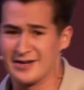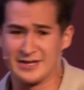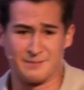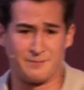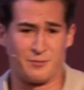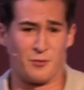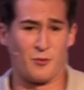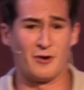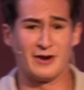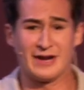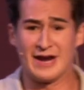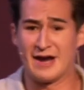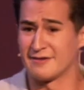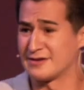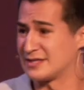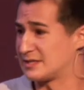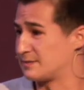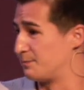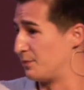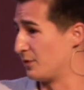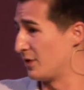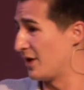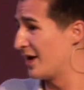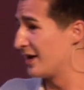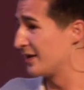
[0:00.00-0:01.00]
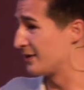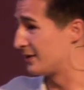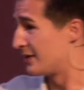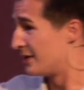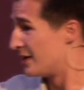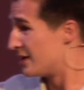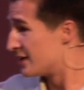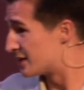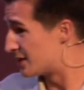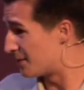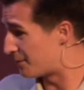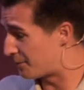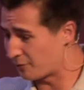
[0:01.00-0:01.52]
and pouring out his blood.
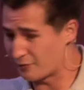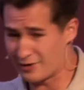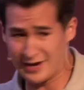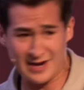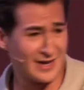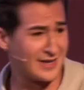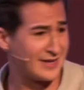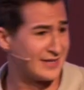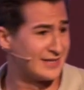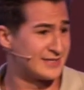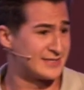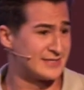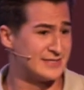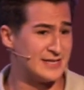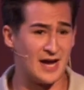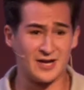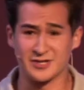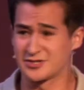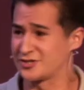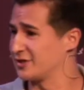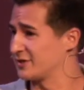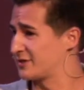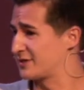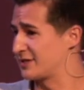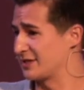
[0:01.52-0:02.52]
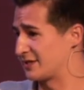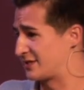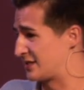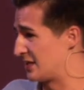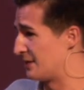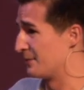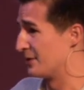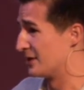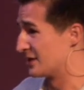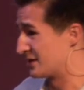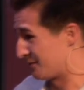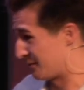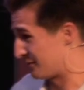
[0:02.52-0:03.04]
The bread is not just a
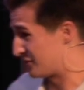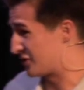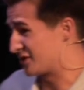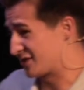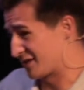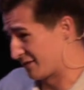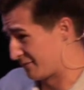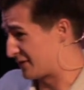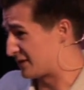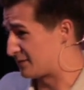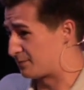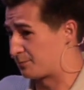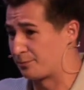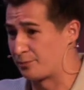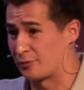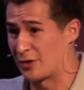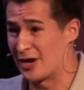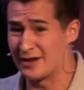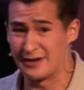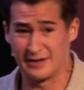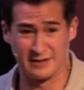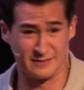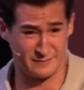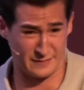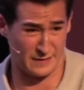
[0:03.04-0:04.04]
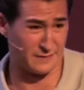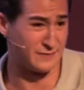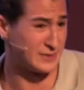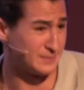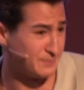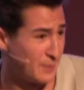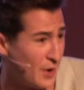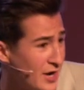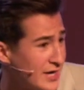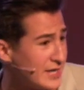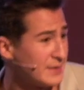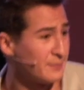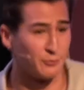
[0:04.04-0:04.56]
symbolism just of his bread, of his
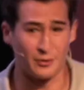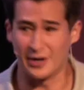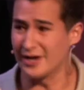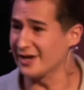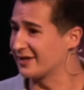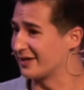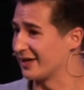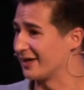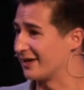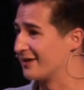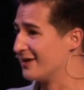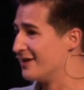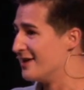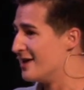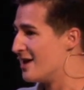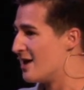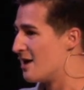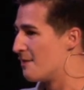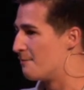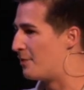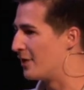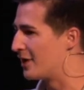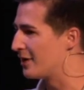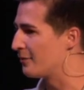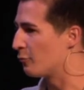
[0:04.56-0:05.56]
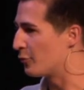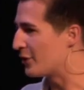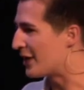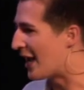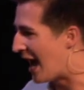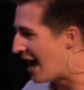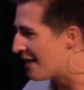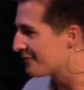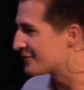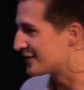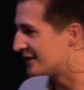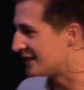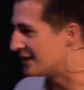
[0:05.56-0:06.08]
body breaking, but we
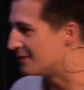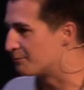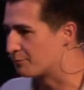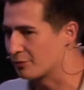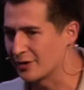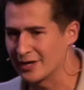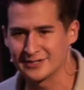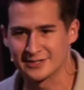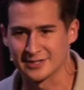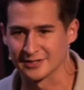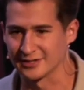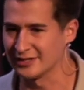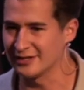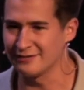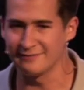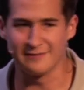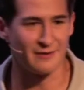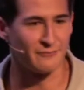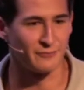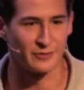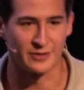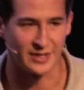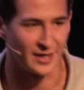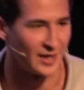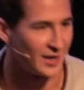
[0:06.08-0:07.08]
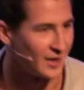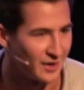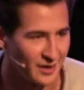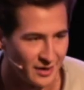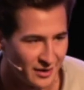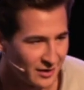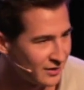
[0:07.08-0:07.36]
have to eat bread to live every day.